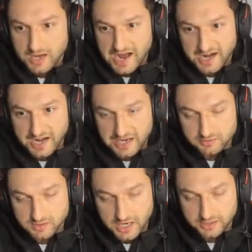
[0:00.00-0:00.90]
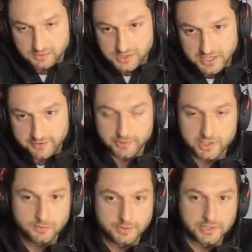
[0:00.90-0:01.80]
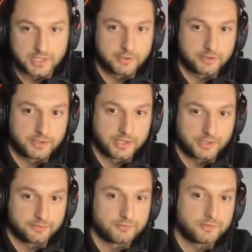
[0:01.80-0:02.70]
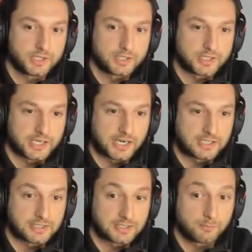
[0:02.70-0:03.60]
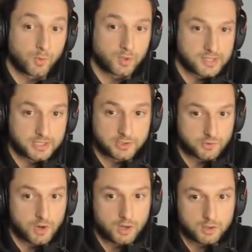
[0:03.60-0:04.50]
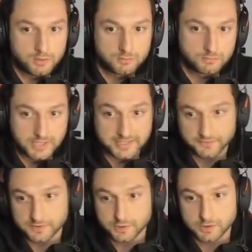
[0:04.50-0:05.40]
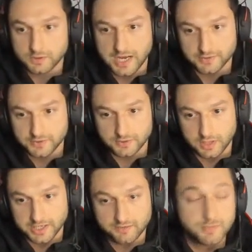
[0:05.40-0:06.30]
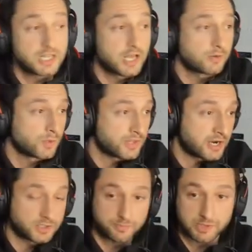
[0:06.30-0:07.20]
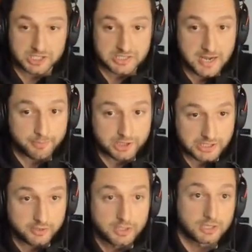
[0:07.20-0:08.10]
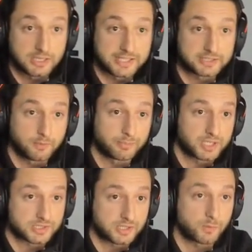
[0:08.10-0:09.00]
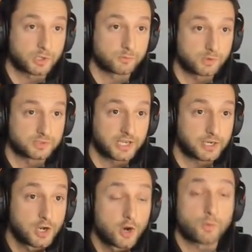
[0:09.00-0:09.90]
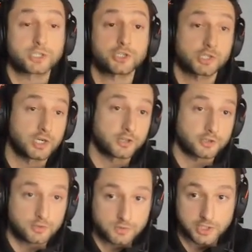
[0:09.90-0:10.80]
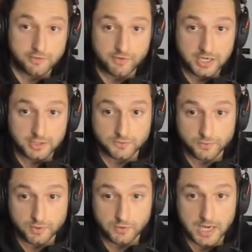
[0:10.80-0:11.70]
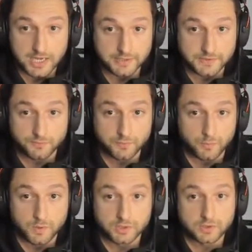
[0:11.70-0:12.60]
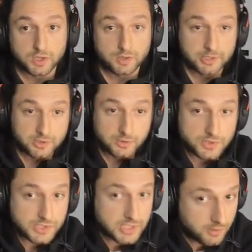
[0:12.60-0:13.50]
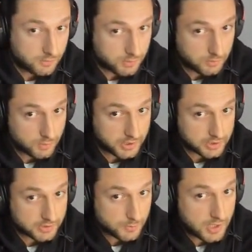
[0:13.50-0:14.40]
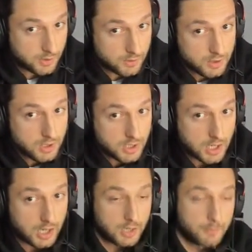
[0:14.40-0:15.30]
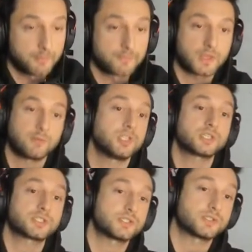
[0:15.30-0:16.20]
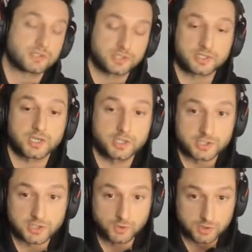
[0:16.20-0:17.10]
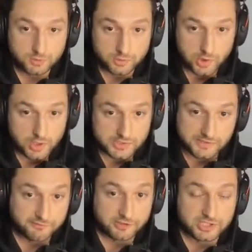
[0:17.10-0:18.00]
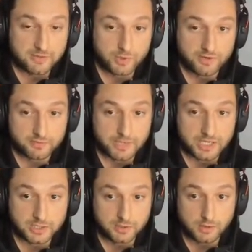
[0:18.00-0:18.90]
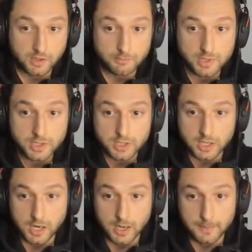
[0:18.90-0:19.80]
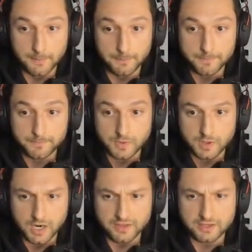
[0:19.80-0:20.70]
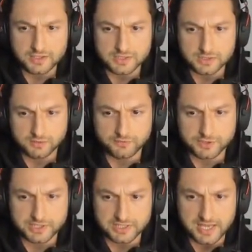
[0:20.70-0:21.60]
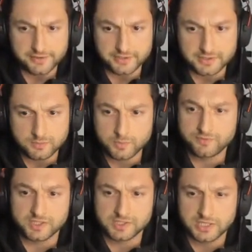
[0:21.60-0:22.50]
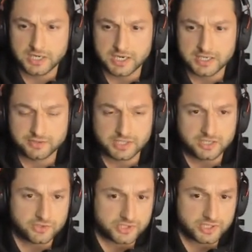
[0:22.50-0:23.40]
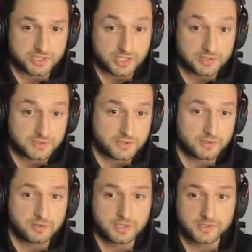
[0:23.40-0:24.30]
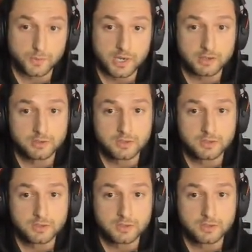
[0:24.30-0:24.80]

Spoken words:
I don't see how we go in there and get anything more than a draw. That's for sure. If Milan win there, it's because Napoli let them because they want to rotate, which is another huge advantage for you guys. If we want to talk about the UCL real quick as well. I mean, this is just a historical draw. It's the first time we ever met in Europe. I think this is the first Italian team we faced in the knockout stages since Inter as well.